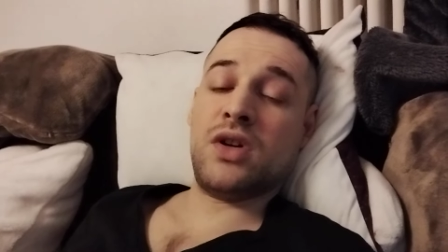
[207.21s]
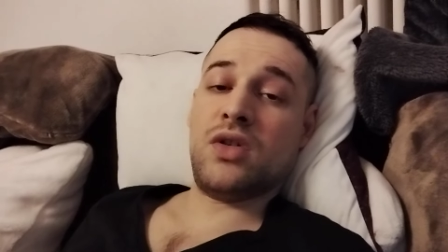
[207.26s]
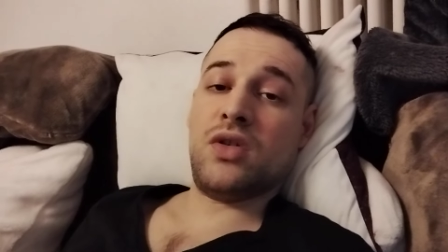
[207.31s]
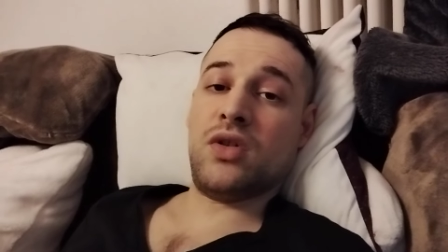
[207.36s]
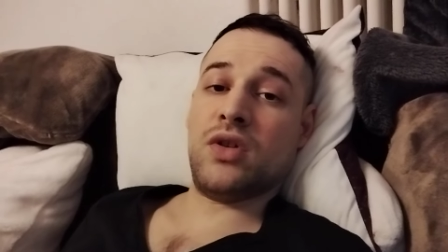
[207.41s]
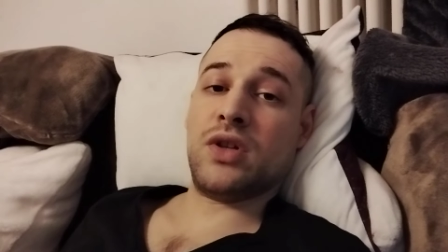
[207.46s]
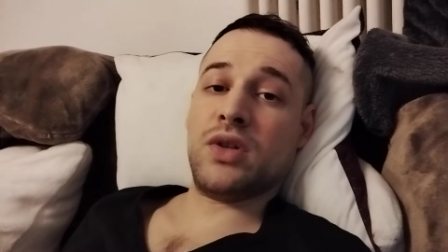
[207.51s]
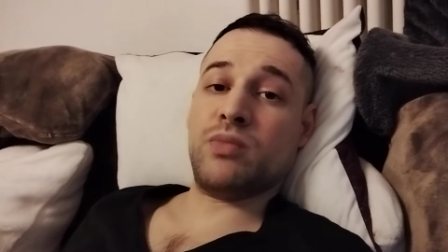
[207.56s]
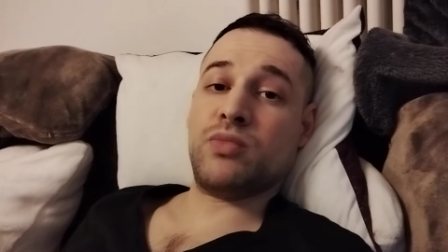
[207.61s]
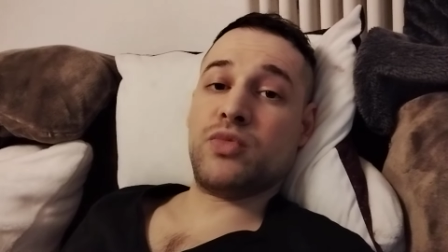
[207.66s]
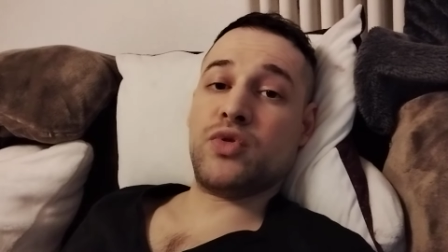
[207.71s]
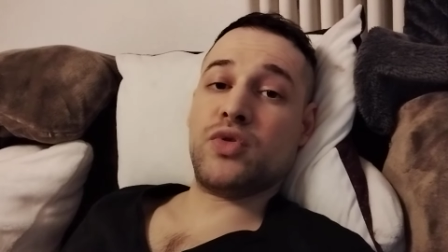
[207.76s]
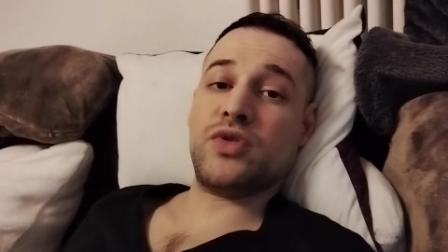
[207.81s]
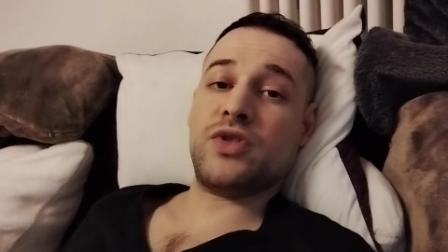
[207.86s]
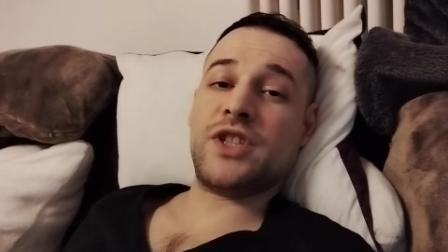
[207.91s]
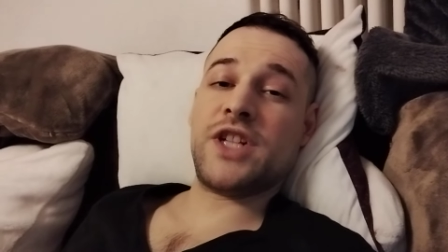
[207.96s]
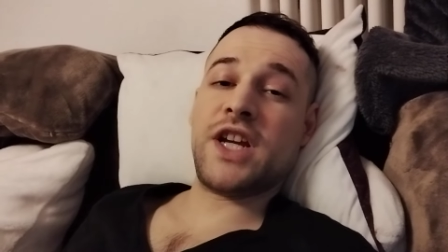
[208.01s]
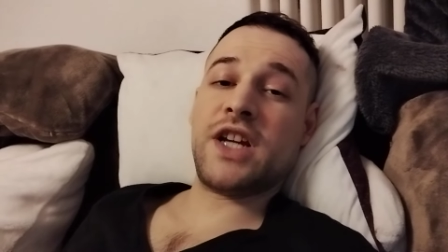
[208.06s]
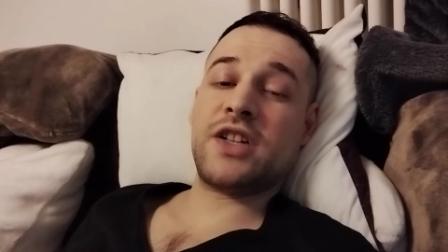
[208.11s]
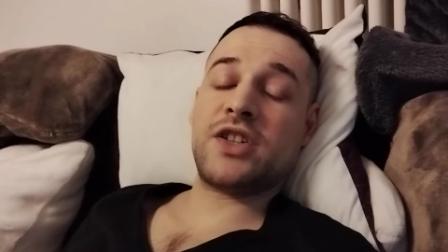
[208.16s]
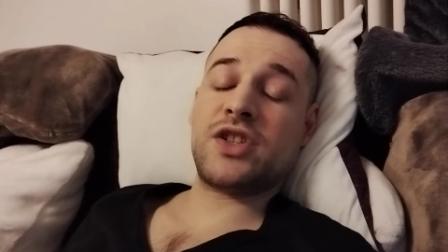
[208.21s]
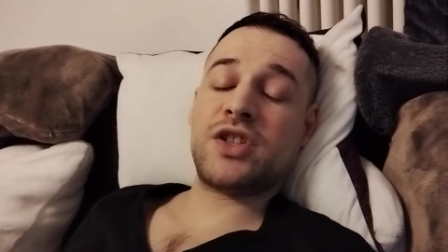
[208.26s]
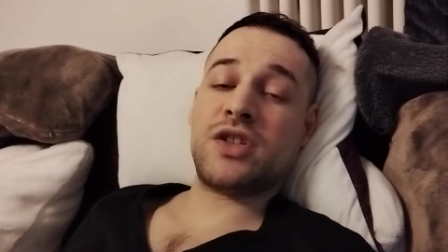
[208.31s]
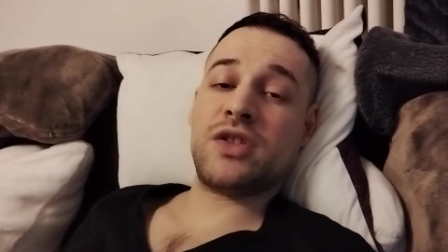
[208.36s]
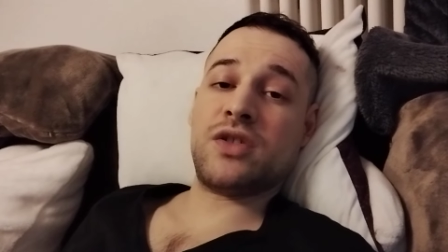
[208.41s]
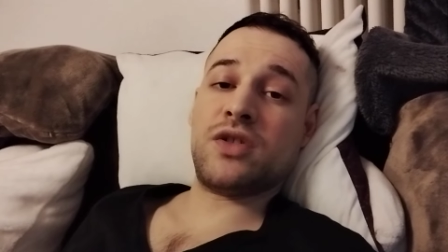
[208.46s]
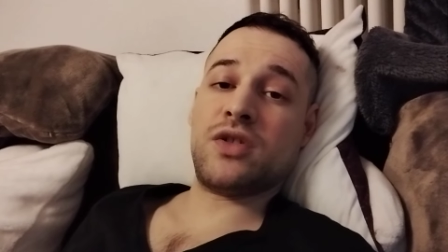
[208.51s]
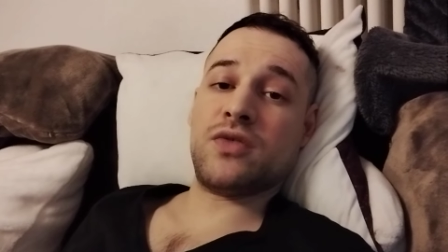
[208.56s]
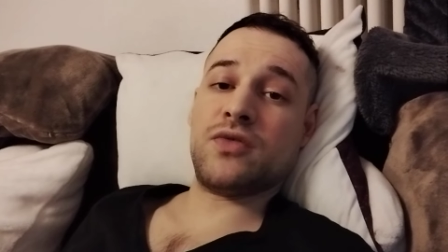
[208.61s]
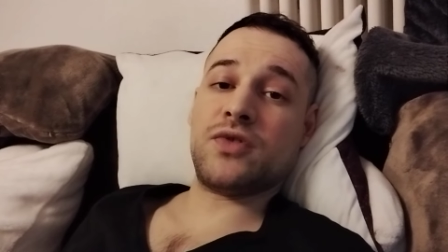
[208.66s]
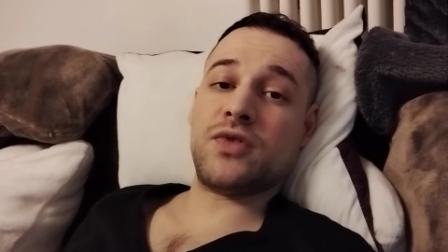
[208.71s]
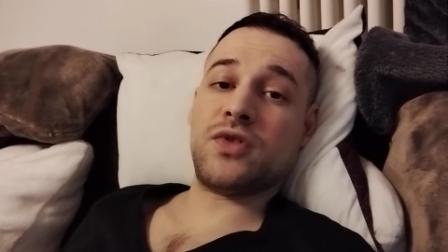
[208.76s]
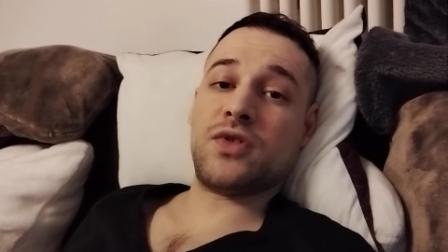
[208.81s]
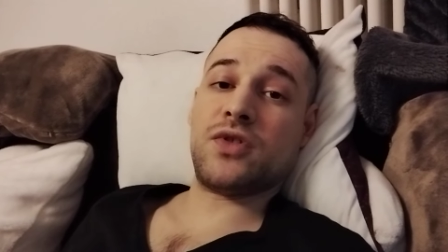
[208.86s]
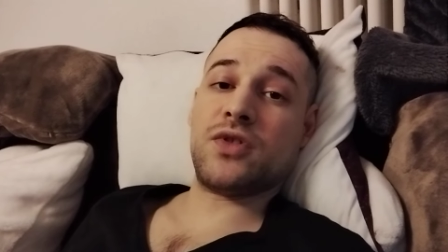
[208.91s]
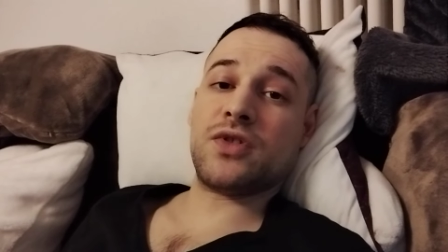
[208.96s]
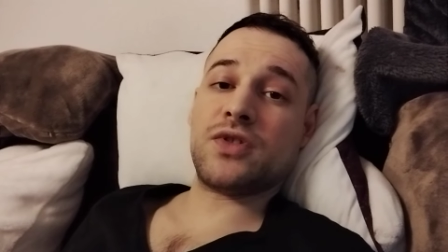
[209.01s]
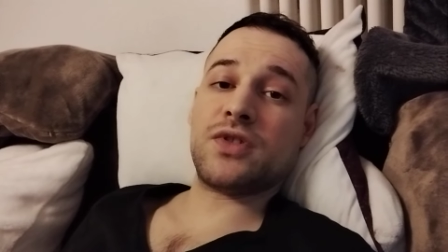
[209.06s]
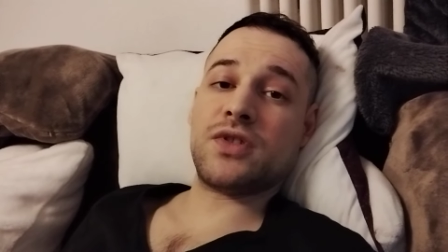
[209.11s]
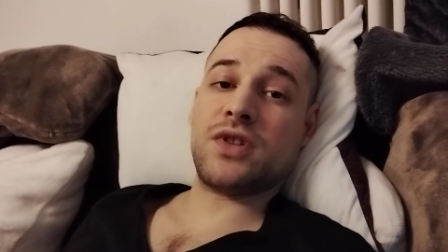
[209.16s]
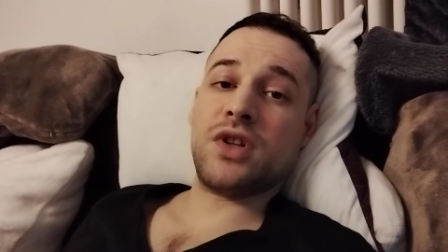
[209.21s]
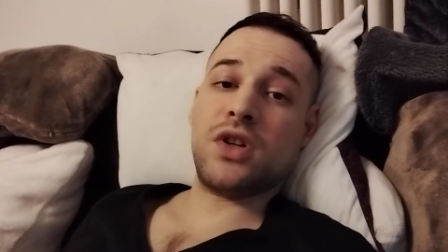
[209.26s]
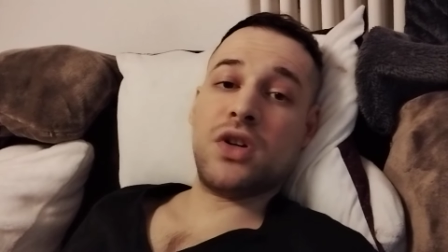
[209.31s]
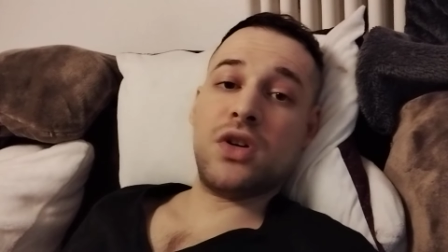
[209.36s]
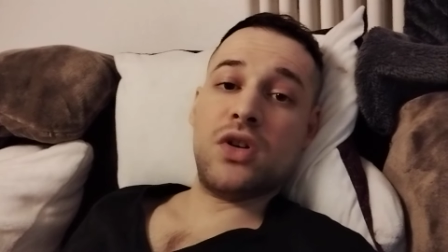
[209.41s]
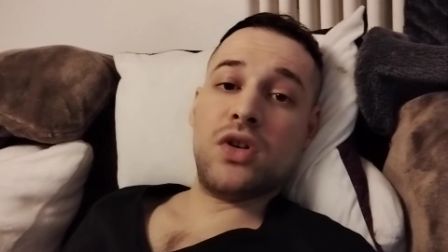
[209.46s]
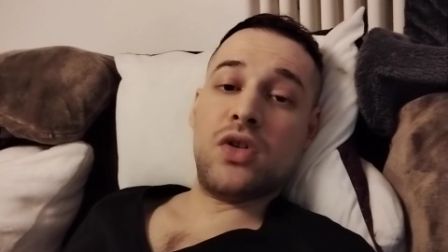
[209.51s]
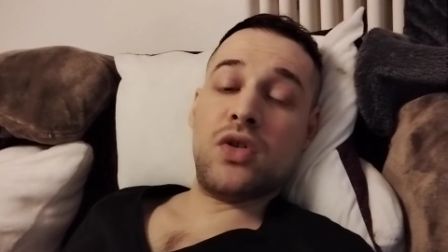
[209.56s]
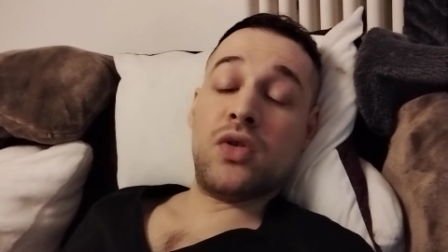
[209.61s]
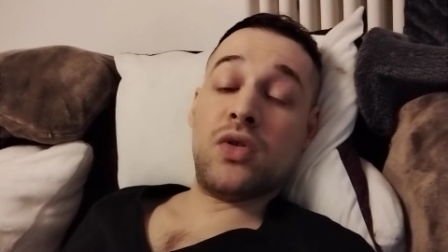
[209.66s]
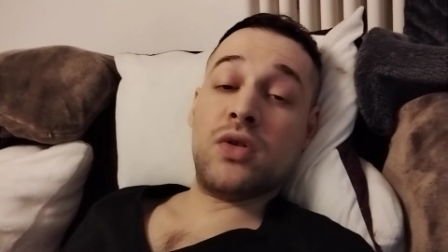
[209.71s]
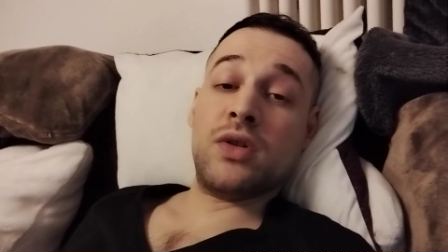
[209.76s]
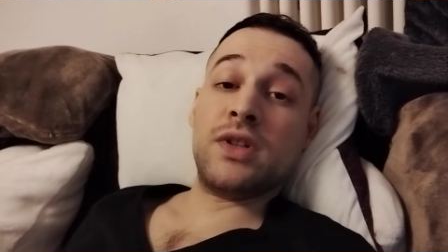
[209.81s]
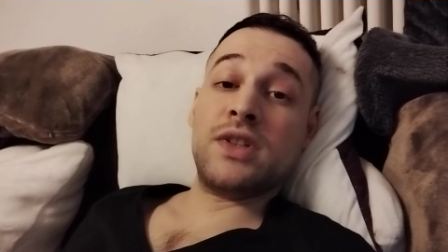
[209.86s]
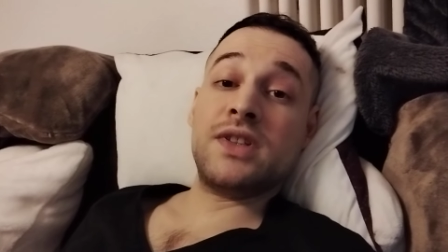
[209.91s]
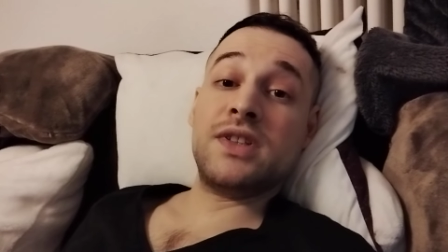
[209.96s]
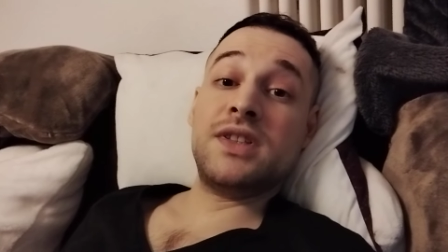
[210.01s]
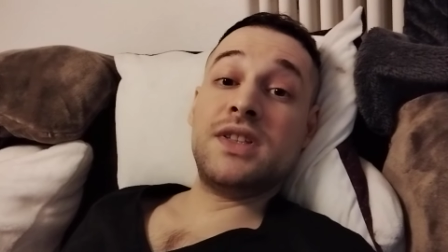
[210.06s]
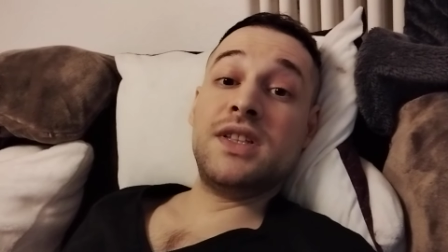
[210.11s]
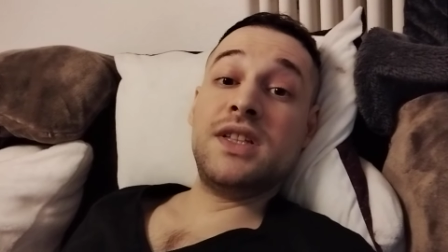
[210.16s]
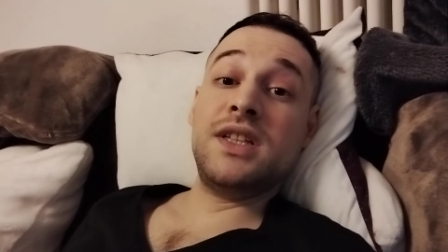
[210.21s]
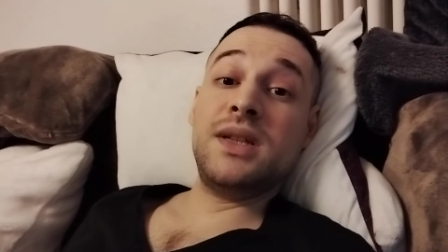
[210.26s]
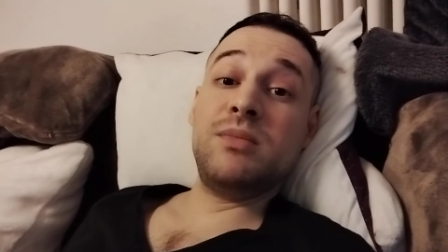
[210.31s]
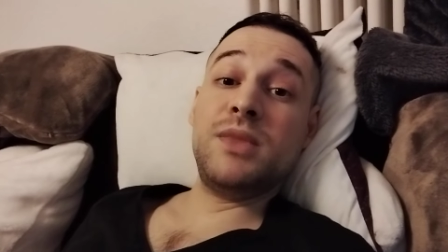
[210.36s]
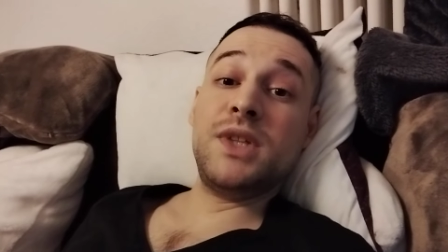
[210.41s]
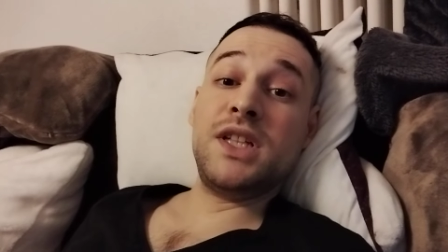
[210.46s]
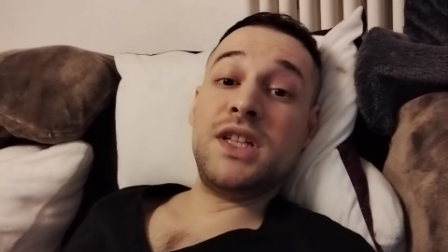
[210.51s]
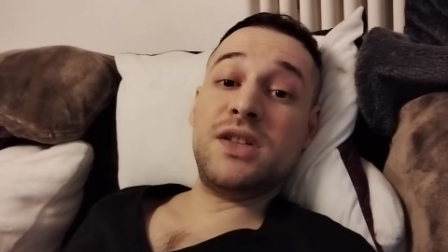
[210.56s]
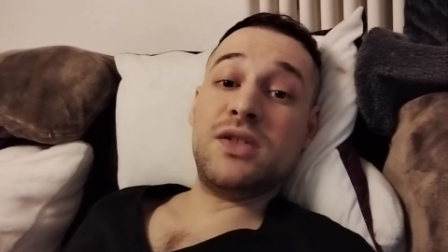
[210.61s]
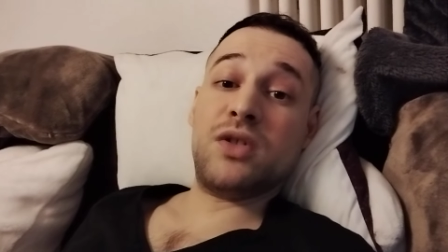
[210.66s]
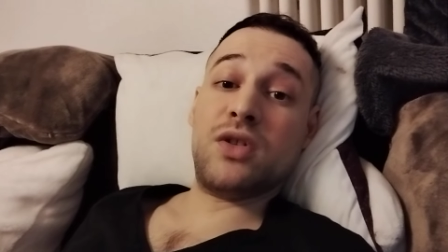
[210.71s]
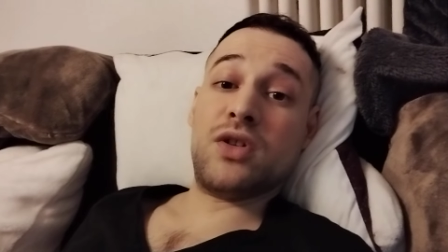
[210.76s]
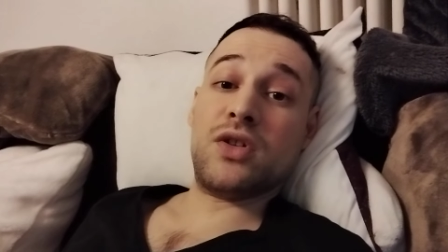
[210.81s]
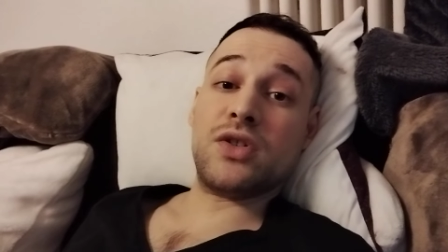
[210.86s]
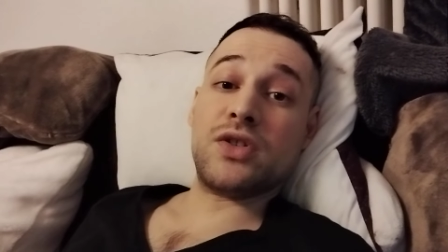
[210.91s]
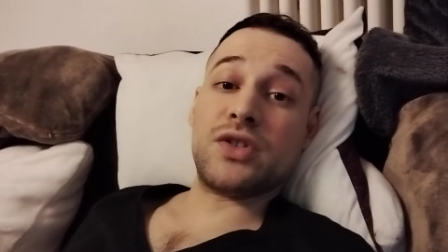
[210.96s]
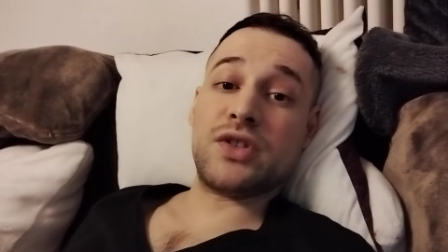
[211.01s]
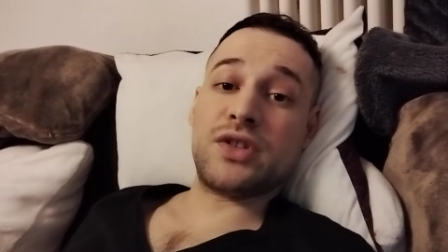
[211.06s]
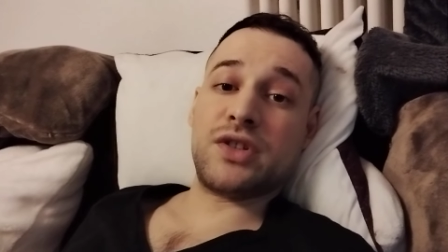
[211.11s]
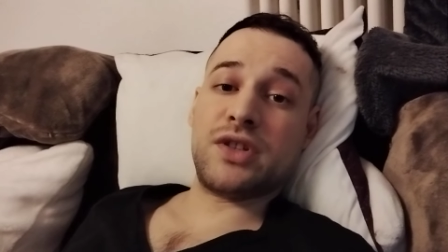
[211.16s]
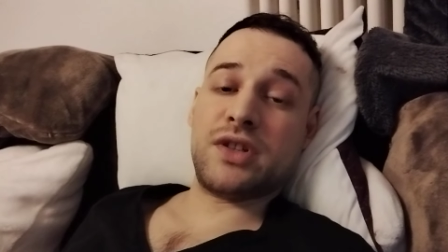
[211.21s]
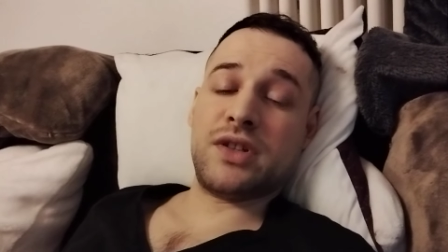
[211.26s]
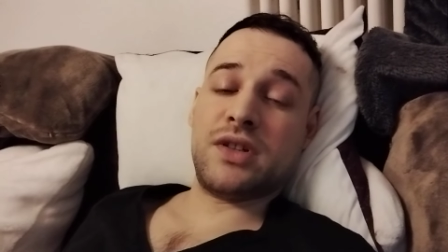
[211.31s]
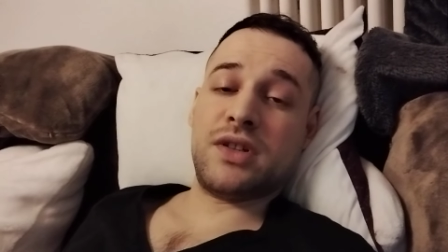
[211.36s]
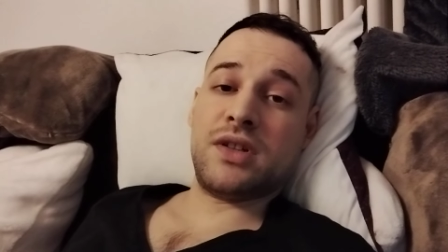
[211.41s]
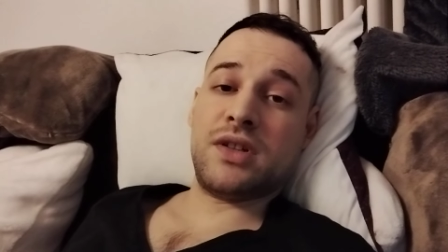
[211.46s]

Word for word: or the projection of source, or the demiurge,